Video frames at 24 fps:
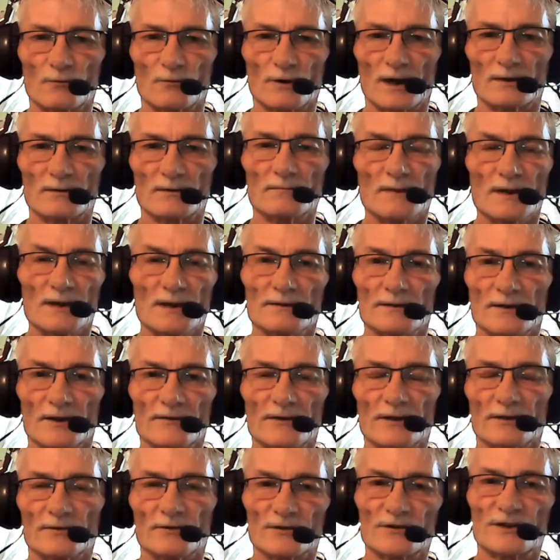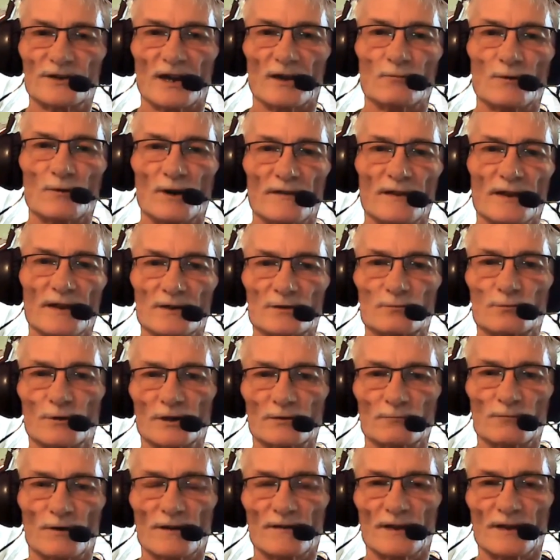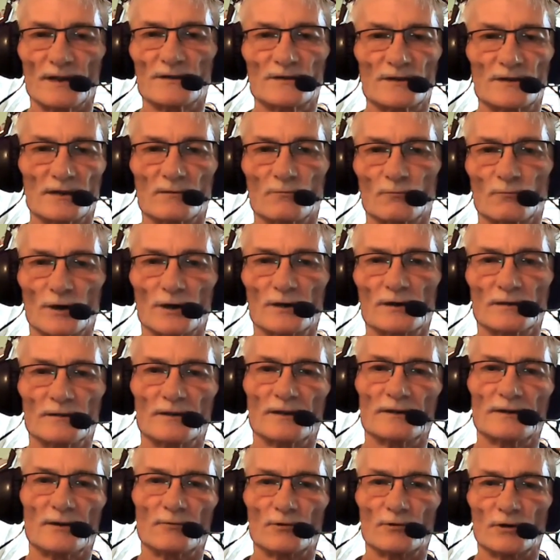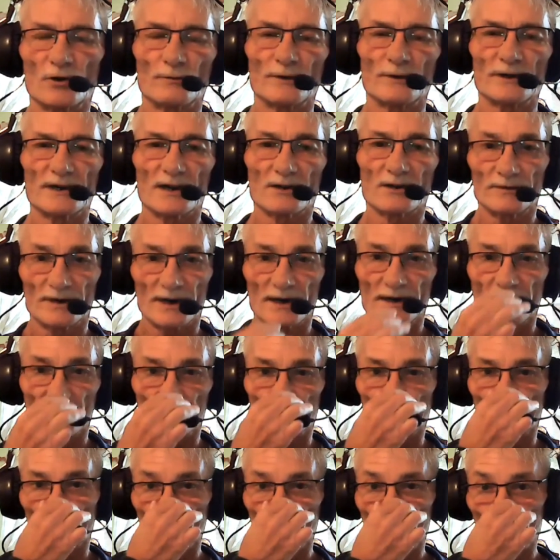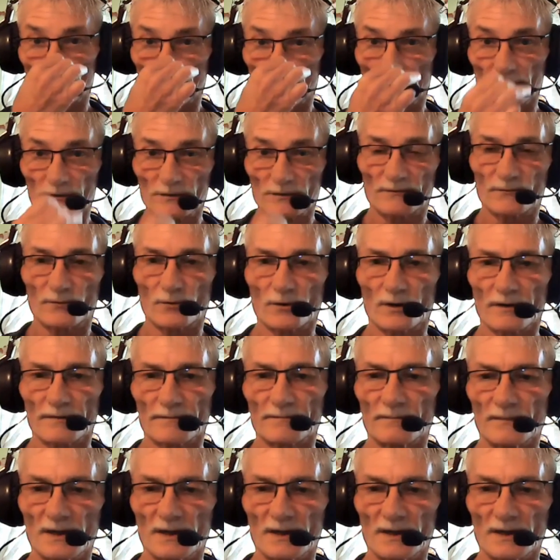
Wow, now they understand why things work, why things didn't work, and that they were going down dead-end roads, so on and so forth.